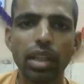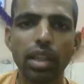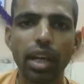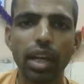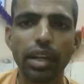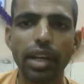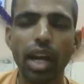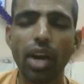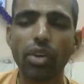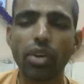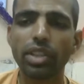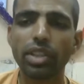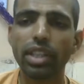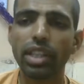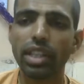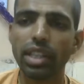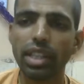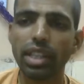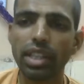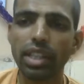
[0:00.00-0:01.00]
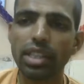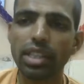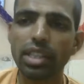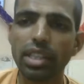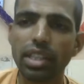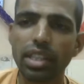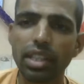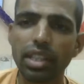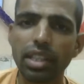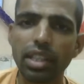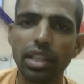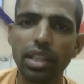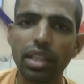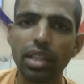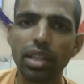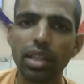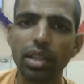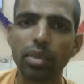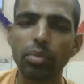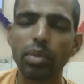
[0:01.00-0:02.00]
and now king is
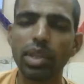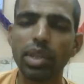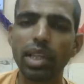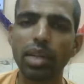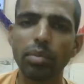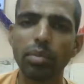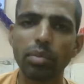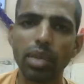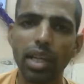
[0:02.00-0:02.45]
become